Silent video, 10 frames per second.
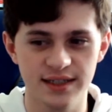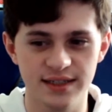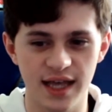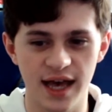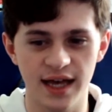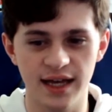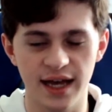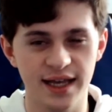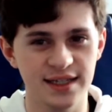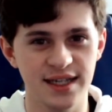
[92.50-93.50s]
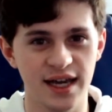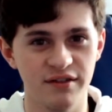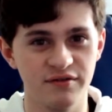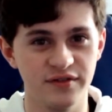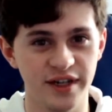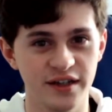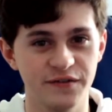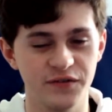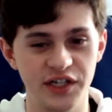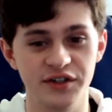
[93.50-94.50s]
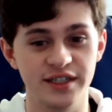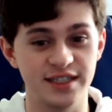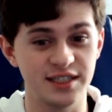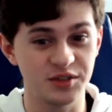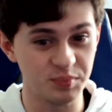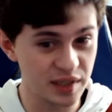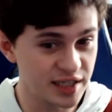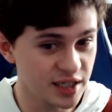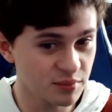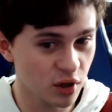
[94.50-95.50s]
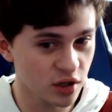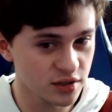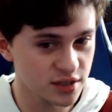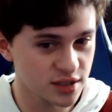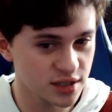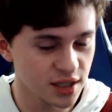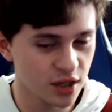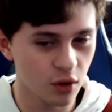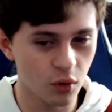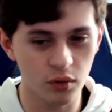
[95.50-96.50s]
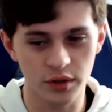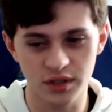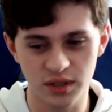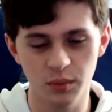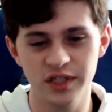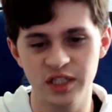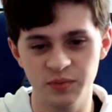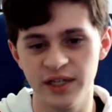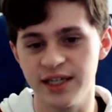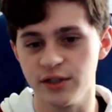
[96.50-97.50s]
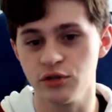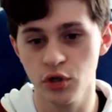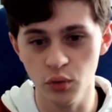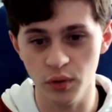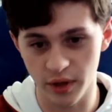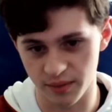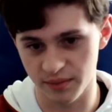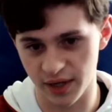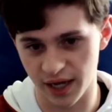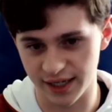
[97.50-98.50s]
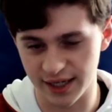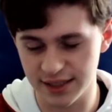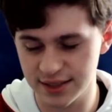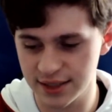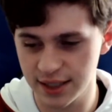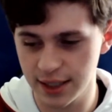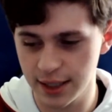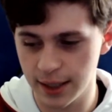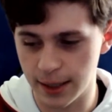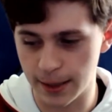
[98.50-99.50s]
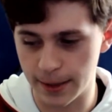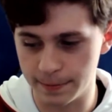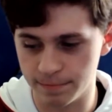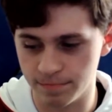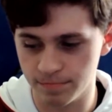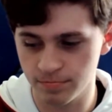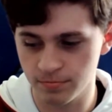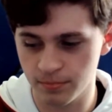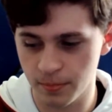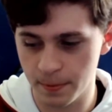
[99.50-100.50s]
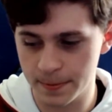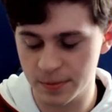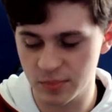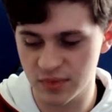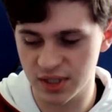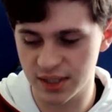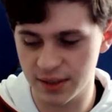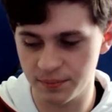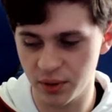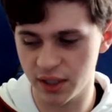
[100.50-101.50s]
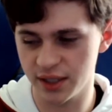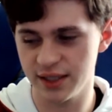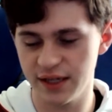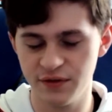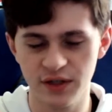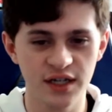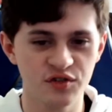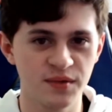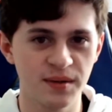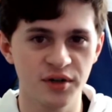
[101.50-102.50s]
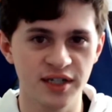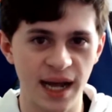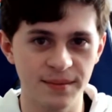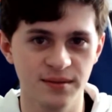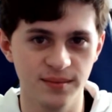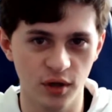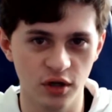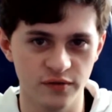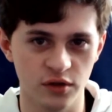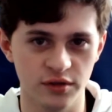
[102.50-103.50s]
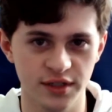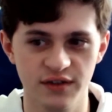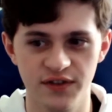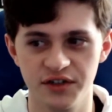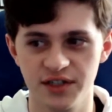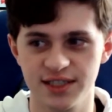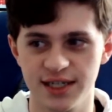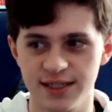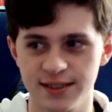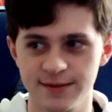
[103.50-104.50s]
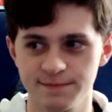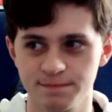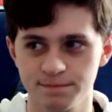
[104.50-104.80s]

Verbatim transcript: that I guess have Nick Fury speaking parts, or someone speaking to them, I guess. Um, but if you guys remember in Captain Marvel, Nick Fury says